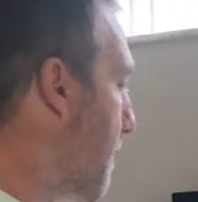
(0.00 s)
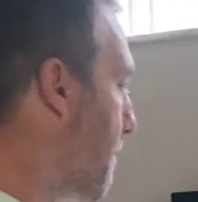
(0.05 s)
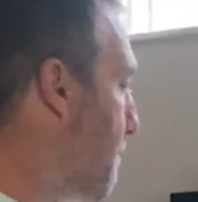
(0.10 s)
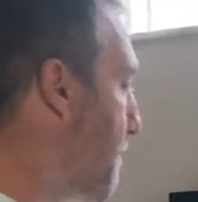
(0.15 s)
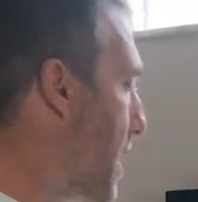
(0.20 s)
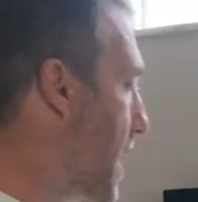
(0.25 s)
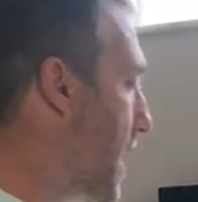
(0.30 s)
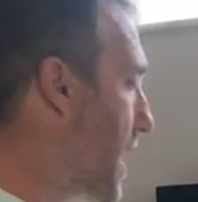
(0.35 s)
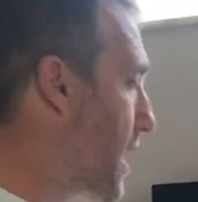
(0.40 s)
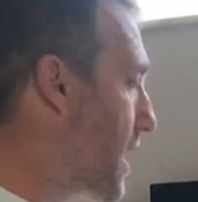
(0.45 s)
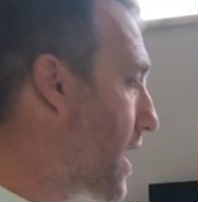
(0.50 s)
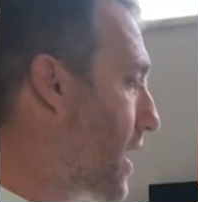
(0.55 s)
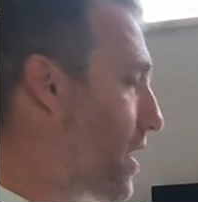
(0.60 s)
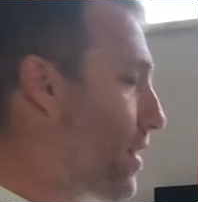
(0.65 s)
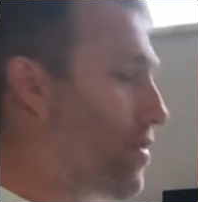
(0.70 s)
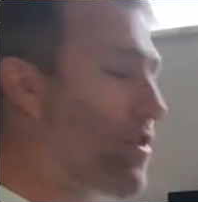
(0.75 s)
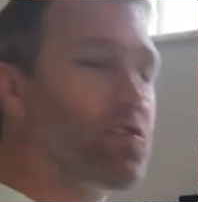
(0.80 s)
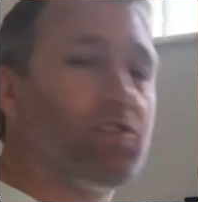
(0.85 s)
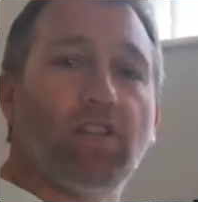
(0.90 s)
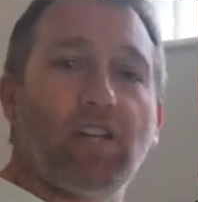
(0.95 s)
But
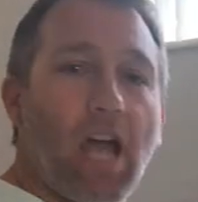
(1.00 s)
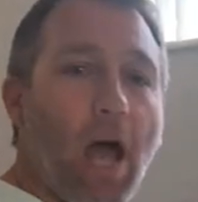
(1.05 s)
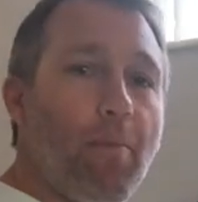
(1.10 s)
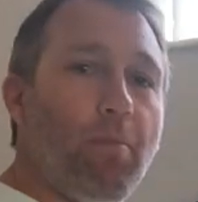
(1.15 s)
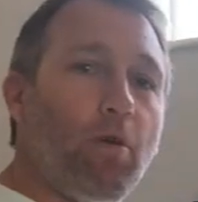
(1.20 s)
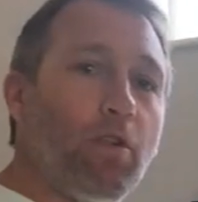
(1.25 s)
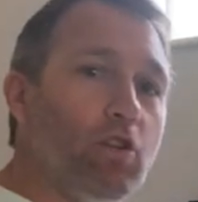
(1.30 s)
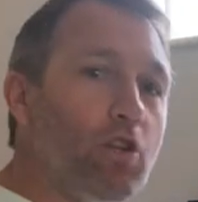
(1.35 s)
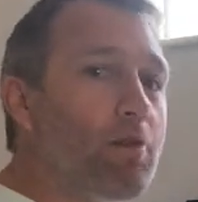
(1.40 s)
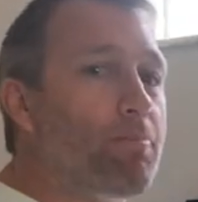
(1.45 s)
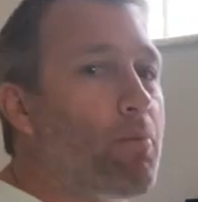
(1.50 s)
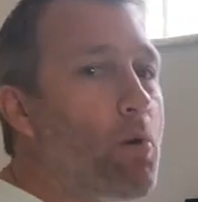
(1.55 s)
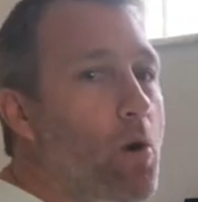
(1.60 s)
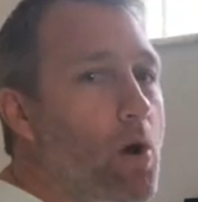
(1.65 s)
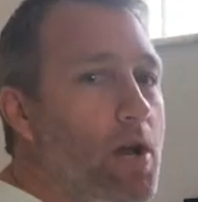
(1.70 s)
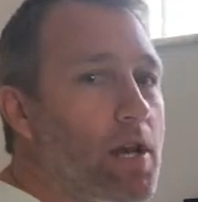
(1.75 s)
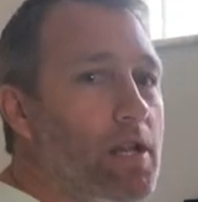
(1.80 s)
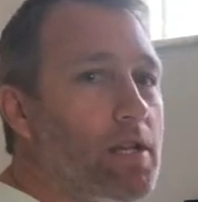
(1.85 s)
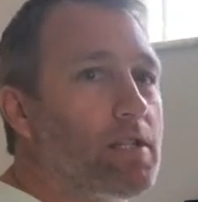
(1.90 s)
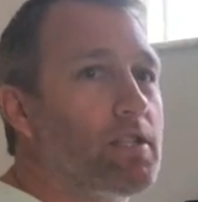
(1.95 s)
there's a couple of little
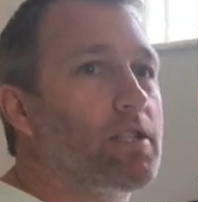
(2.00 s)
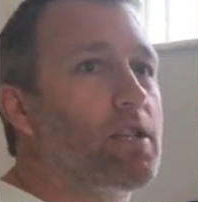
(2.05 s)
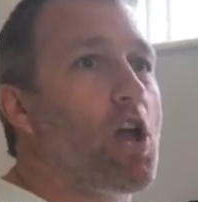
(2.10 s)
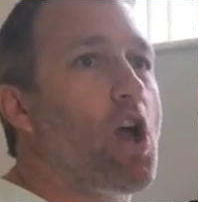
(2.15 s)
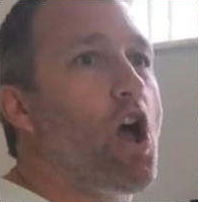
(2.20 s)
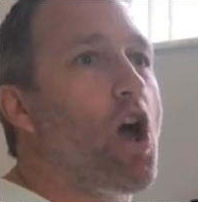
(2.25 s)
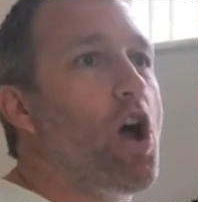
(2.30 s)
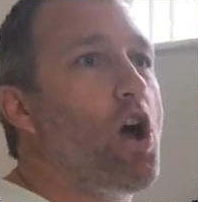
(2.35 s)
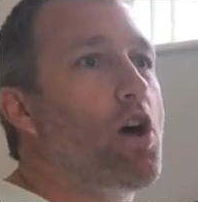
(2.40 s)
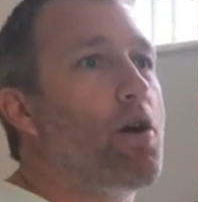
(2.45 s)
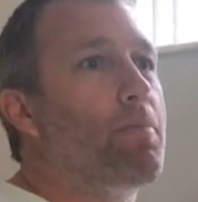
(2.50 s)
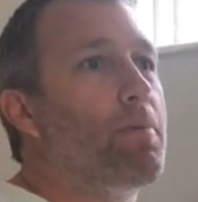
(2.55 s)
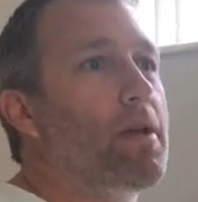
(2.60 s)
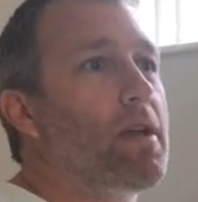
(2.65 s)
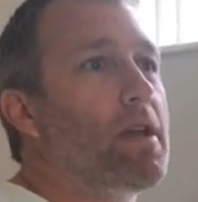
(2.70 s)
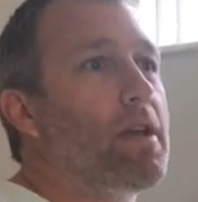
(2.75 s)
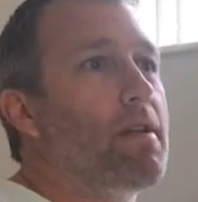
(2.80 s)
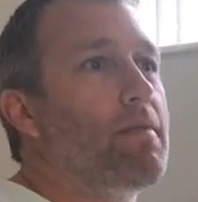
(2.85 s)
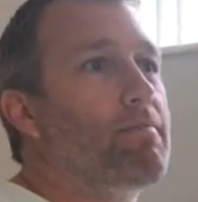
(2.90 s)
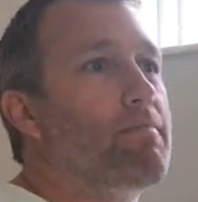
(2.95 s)
pointers to help
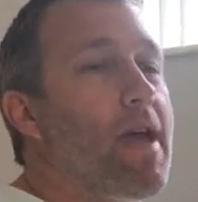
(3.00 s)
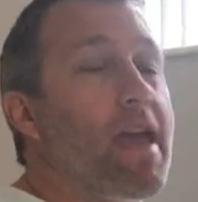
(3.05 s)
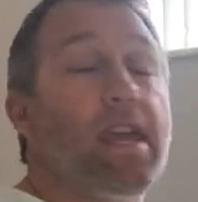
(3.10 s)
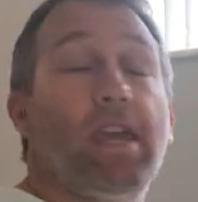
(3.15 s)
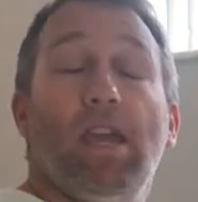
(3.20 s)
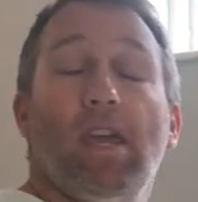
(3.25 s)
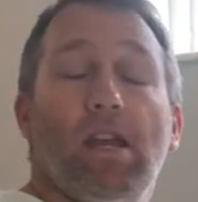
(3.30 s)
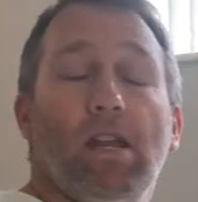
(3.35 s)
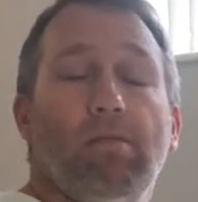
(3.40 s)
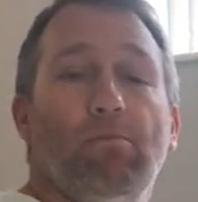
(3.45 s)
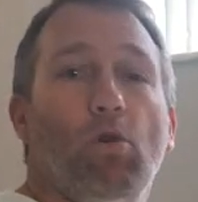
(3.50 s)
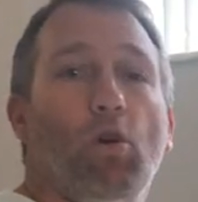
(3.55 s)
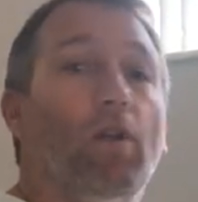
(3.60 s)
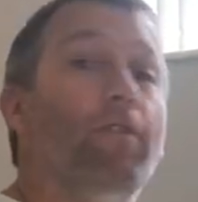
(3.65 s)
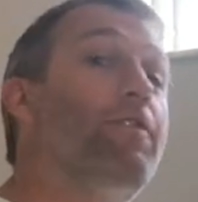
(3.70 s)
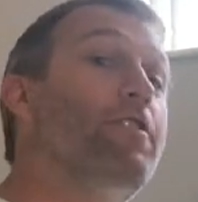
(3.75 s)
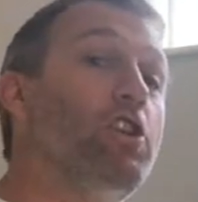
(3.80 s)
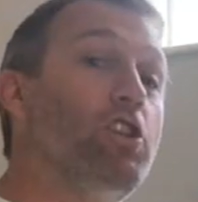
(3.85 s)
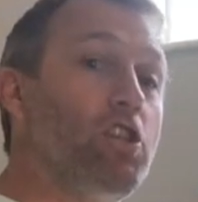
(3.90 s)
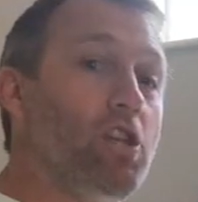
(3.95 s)
make it more
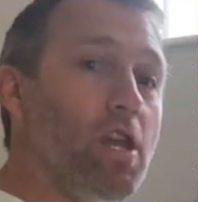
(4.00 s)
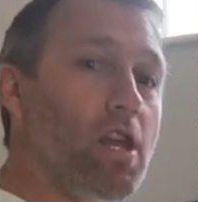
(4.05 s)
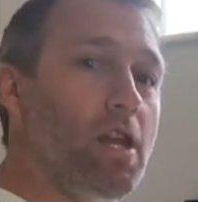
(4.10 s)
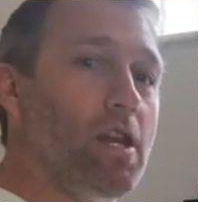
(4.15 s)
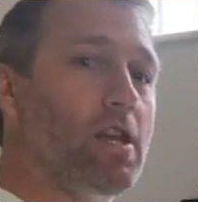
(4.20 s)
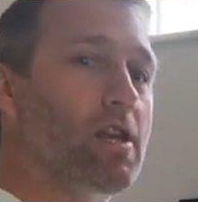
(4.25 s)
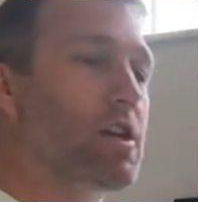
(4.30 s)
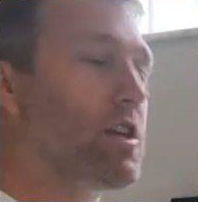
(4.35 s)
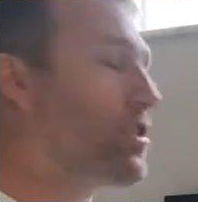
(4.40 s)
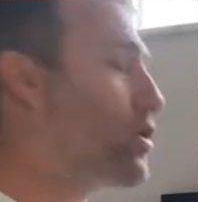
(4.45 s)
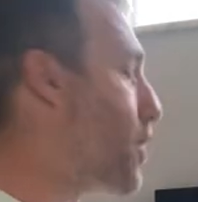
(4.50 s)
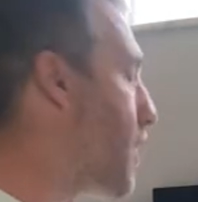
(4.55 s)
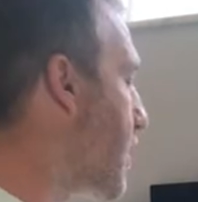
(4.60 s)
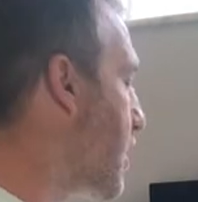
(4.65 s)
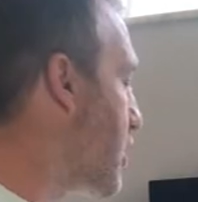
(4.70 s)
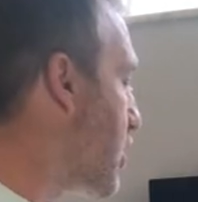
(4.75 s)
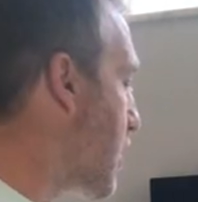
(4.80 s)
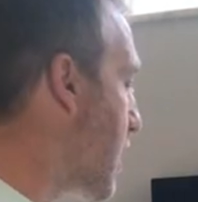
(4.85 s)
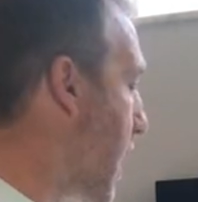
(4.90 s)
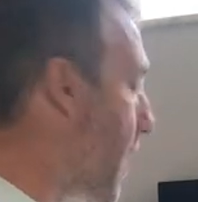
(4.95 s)
efficient so that
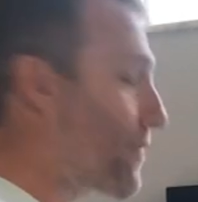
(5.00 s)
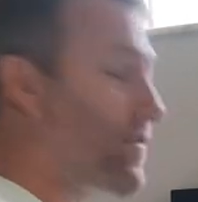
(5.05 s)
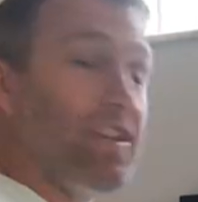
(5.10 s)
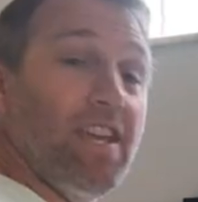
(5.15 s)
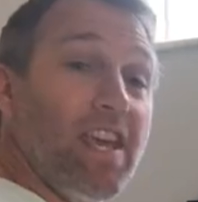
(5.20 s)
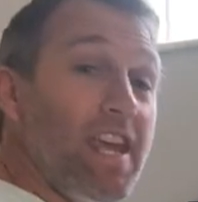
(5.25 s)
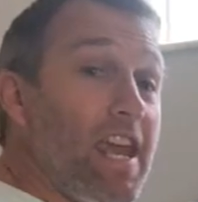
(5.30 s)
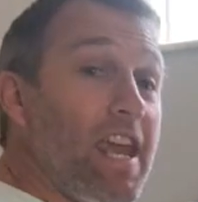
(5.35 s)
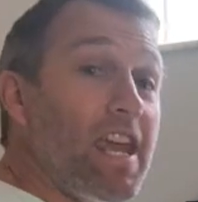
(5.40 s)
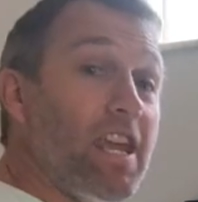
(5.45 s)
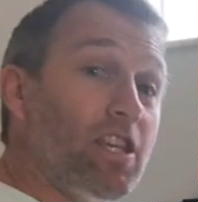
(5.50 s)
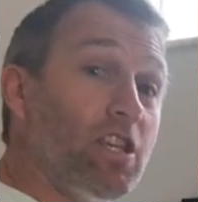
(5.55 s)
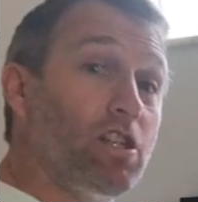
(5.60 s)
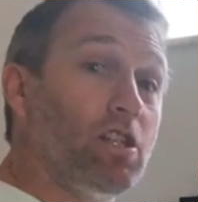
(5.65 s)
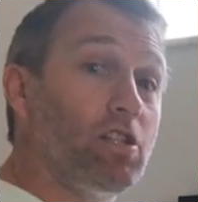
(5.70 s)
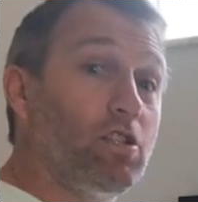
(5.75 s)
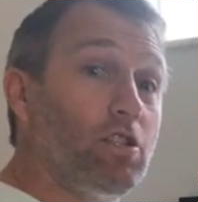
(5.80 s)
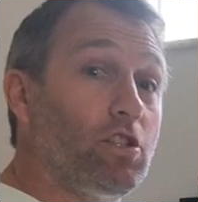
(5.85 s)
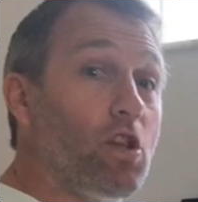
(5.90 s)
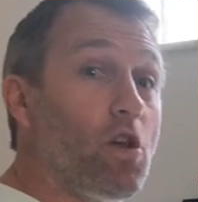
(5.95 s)
you don't have to
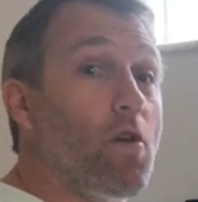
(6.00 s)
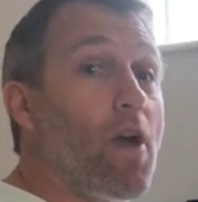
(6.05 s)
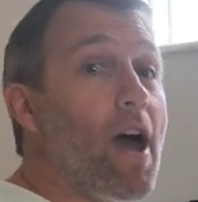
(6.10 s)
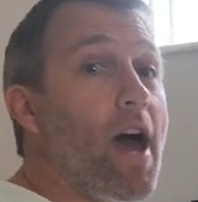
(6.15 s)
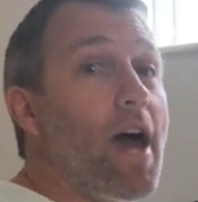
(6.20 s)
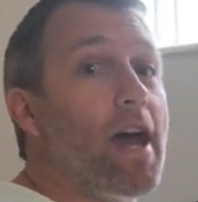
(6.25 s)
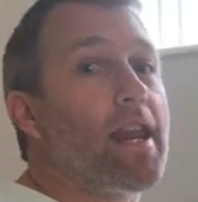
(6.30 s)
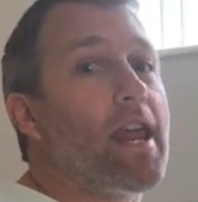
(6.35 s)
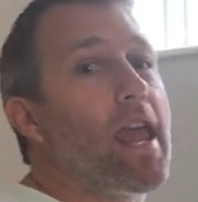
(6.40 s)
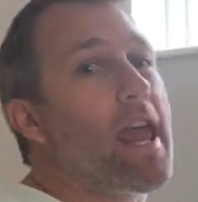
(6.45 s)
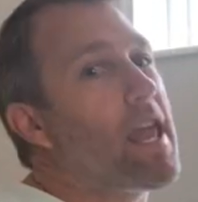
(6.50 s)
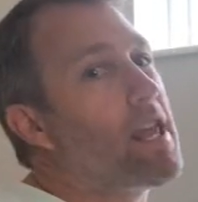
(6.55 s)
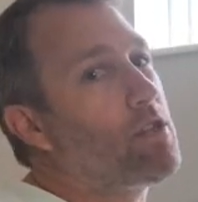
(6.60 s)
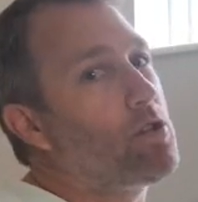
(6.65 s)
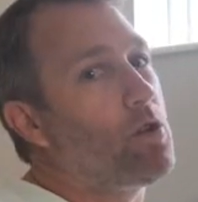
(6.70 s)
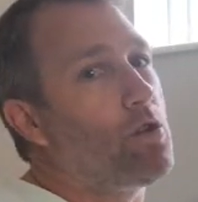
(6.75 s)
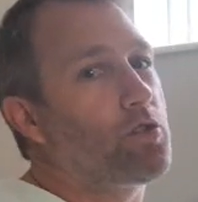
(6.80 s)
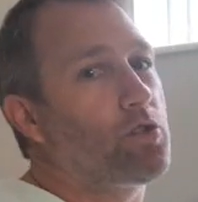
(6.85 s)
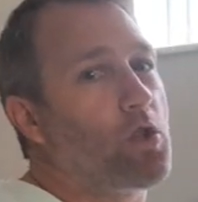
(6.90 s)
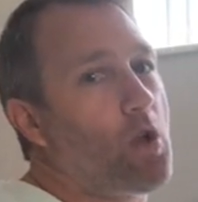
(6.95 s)
edge so hard, and to
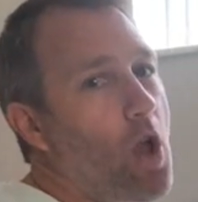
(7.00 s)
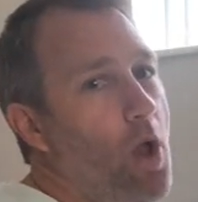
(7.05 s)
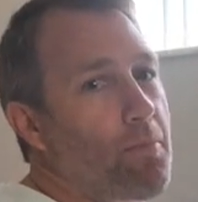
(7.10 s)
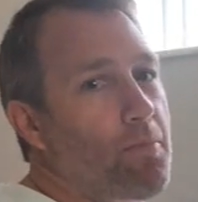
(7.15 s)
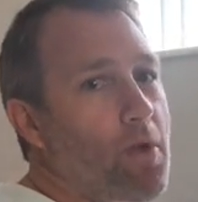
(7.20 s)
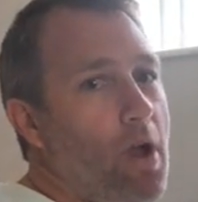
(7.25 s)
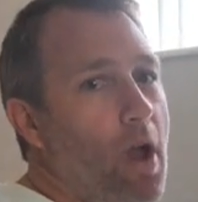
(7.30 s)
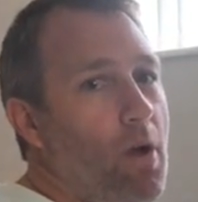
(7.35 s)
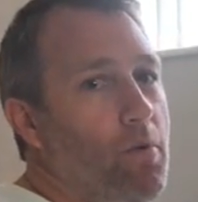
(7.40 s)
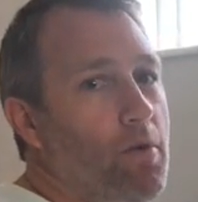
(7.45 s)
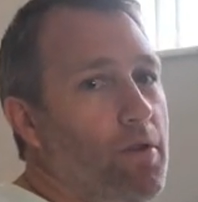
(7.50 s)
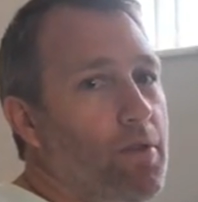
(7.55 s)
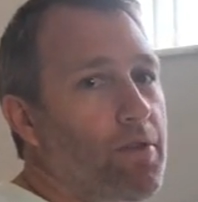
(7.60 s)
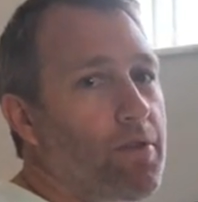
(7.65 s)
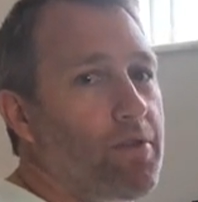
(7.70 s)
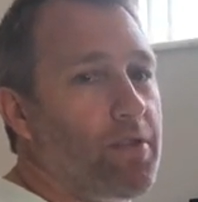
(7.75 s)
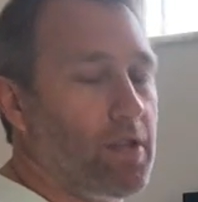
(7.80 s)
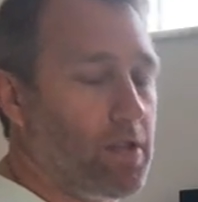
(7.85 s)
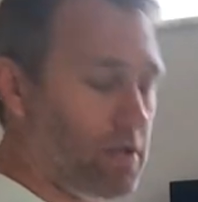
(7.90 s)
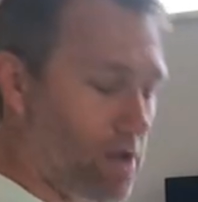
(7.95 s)
also help you out
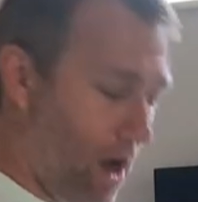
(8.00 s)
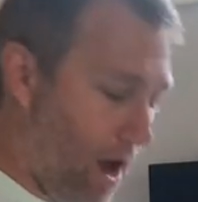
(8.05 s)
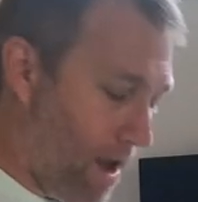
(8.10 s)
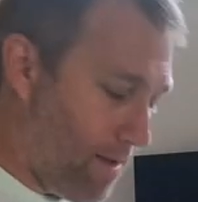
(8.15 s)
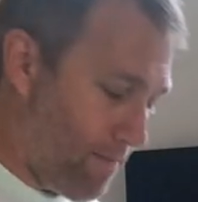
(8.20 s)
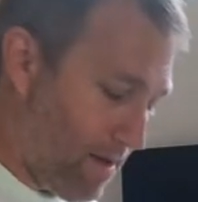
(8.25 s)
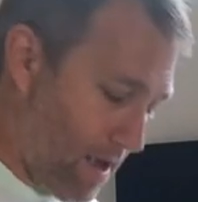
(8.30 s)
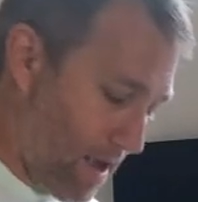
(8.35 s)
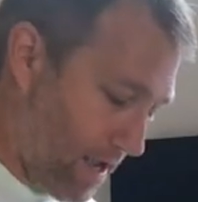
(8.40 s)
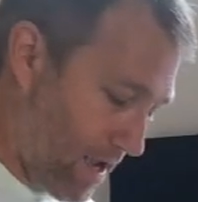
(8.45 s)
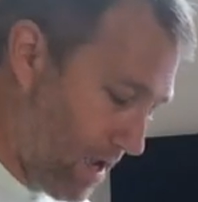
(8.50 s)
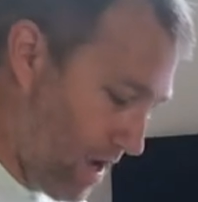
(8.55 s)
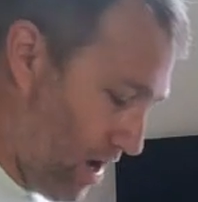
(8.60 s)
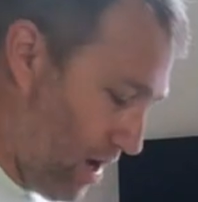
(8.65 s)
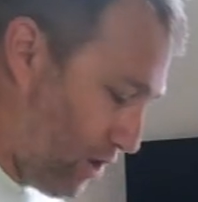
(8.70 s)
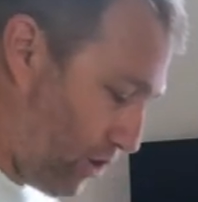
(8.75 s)
with the timing.